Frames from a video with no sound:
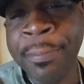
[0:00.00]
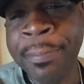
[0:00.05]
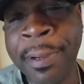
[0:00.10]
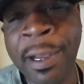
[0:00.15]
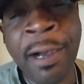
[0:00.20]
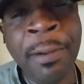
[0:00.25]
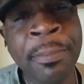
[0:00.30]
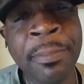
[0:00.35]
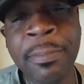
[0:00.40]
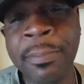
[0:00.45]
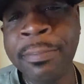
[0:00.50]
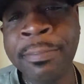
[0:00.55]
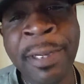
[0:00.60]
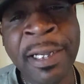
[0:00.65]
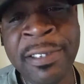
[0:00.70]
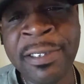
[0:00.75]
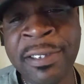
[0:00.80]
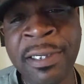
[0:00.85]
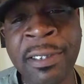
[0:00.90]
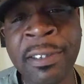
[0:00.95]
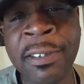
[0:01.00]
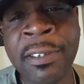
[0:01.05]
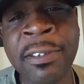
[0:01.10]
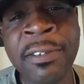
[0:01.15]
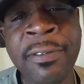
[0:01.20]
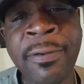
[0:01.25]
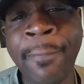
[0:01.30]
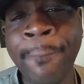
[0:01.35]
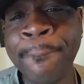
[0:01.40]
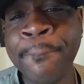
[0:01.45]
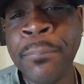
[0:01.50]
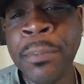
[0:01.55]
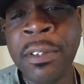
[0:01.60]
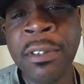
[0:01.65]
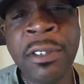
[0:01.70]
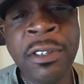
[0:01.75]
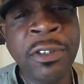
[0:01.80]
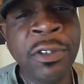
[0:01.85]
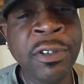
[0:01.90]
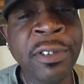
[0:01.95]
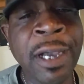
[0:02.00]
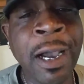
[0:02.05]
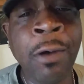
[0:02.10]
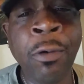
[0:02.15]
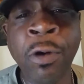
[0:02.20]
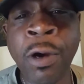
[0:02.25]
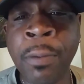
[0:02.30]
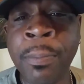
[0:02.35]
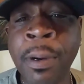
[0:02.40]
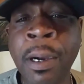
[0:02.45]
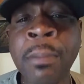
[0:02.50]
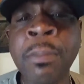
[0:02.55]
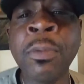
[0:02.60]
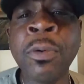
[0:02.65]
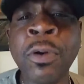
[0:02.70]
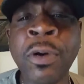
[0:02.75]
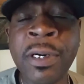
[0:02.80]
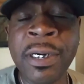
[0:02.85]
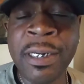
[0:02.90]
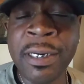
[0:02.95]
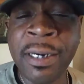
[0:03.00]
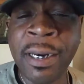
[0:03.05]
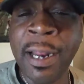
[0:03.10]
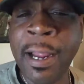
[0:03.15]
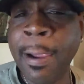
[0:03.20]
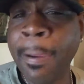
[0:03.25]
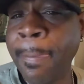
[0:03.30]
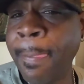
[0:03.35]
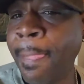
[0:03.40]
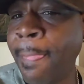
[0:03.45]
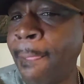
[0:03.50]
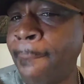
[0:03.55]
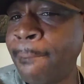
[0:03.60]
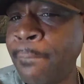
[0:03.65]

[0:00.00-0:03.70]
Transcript: about my son. You got to worry about more than that.